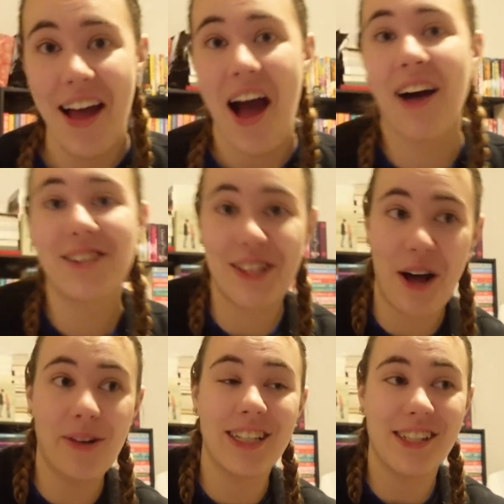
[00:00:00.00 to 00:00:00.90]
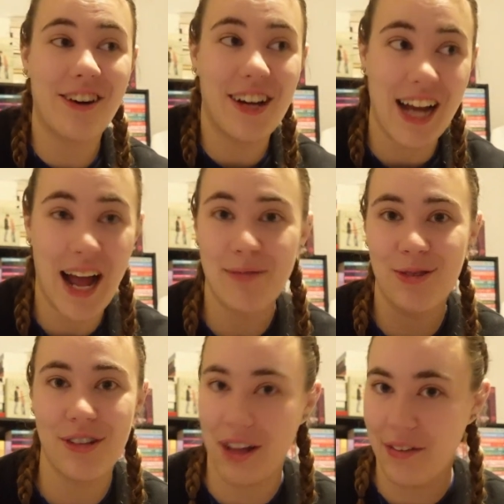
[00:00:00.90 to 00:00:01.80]
I'll see y'all when I see y'all, and I
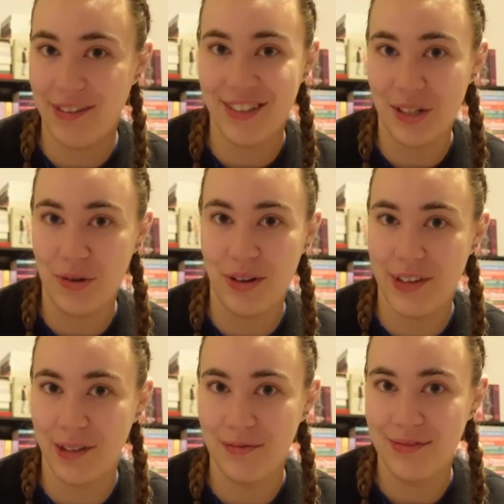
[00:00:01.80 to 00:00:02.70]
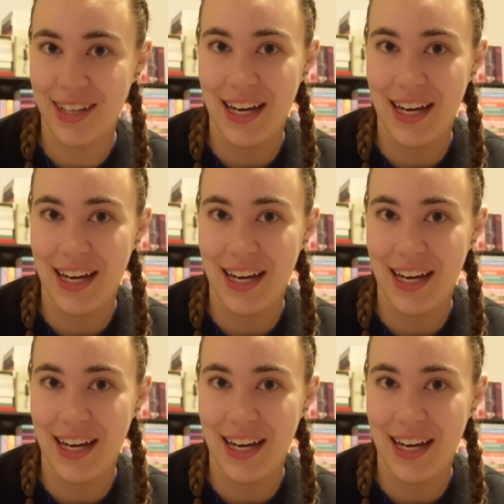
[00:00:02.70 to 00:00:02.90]
absolutely love every single one of you.